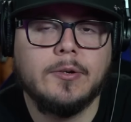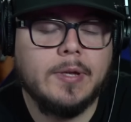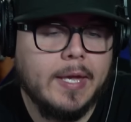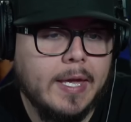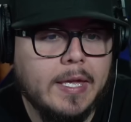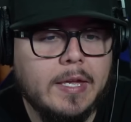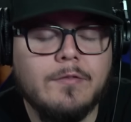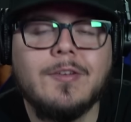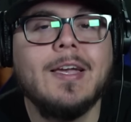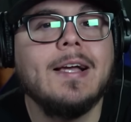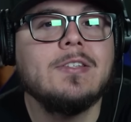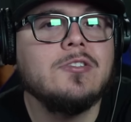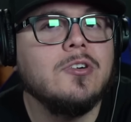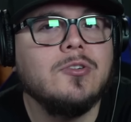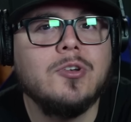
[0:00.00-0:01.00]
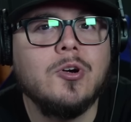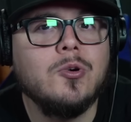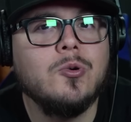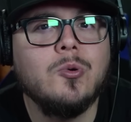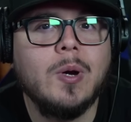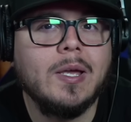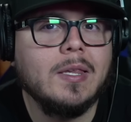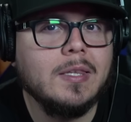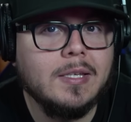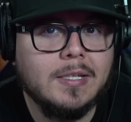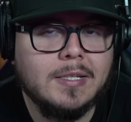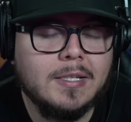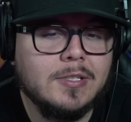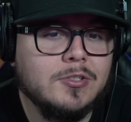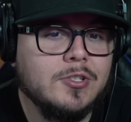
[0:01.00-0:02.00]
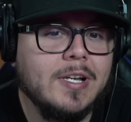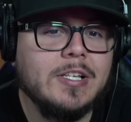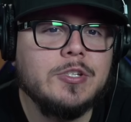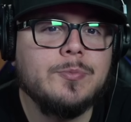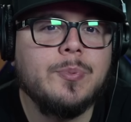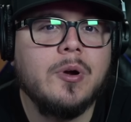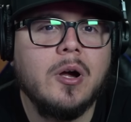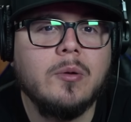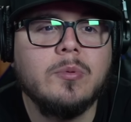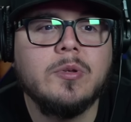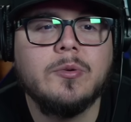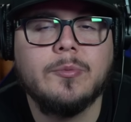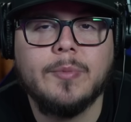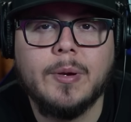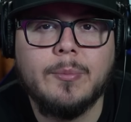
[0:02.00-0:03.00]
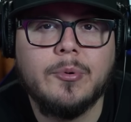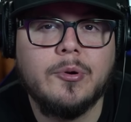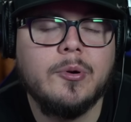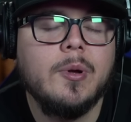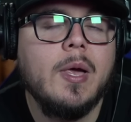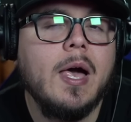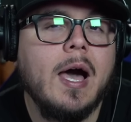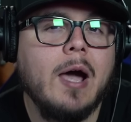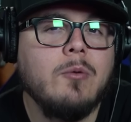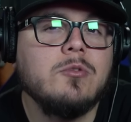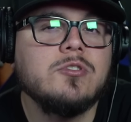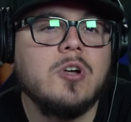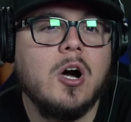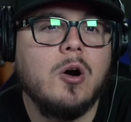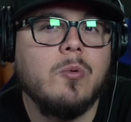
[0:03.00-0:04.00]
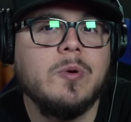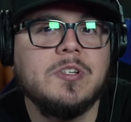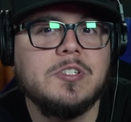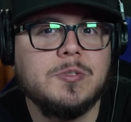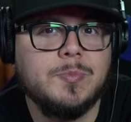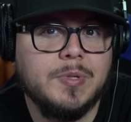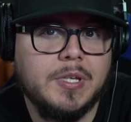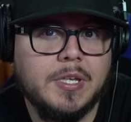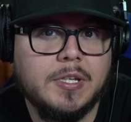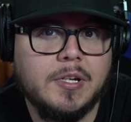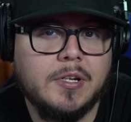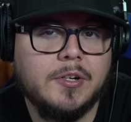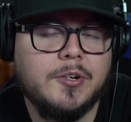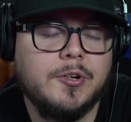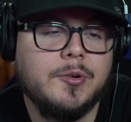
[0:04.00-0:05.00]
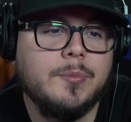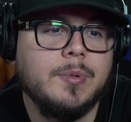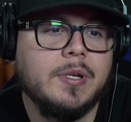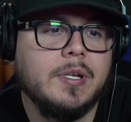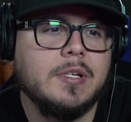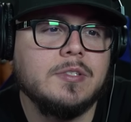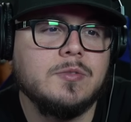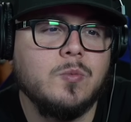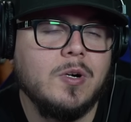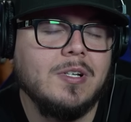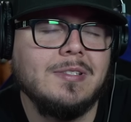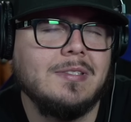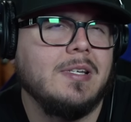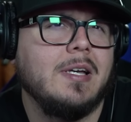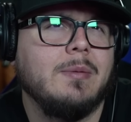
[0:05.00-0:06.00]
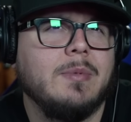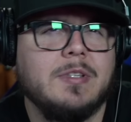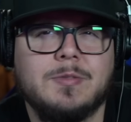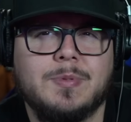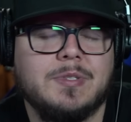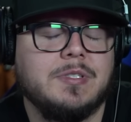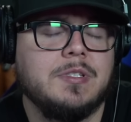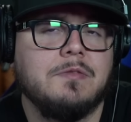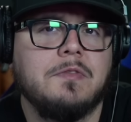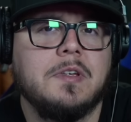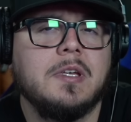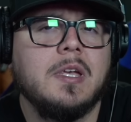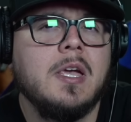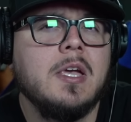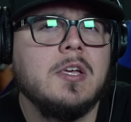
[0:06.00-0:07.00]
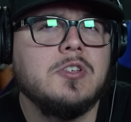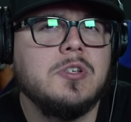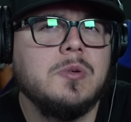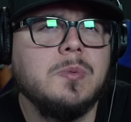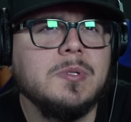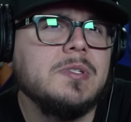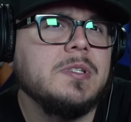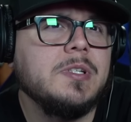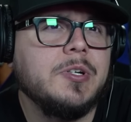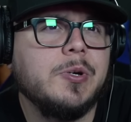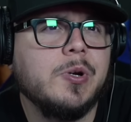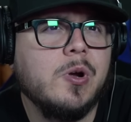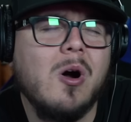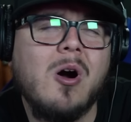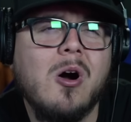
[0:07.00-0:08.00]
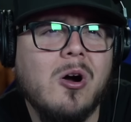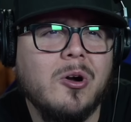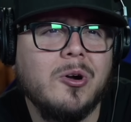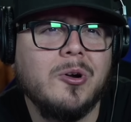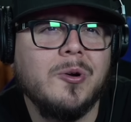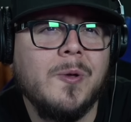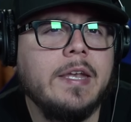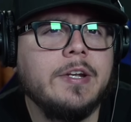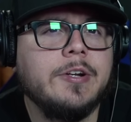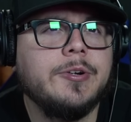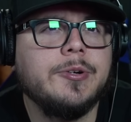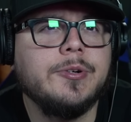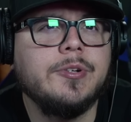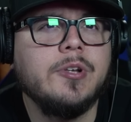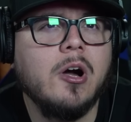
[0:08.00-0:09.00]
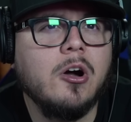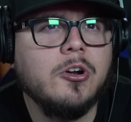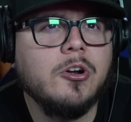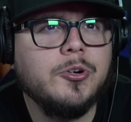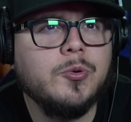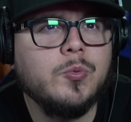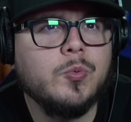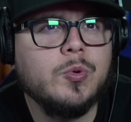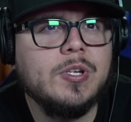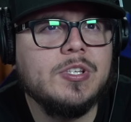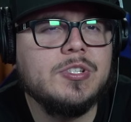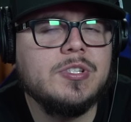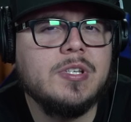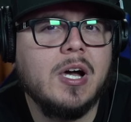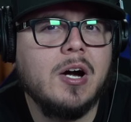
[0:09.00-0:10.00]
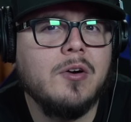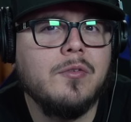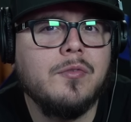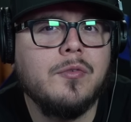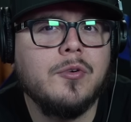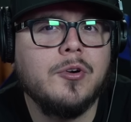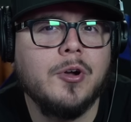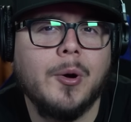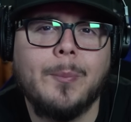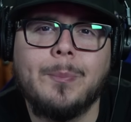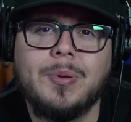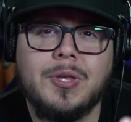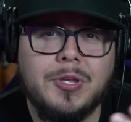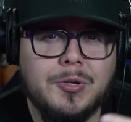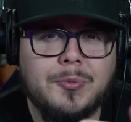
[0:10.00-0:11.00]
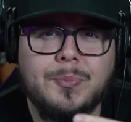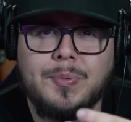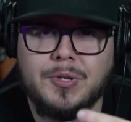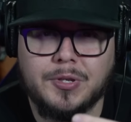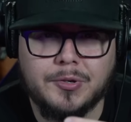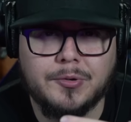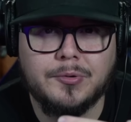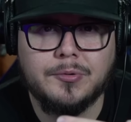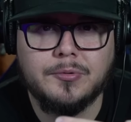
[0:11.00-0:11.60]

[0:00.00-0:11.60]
Okay, if you guys don't know who Aileen is, you guys probably remember I was always speaking on her because one time in specific, she was in her car and her daughter reached out for a pew pew.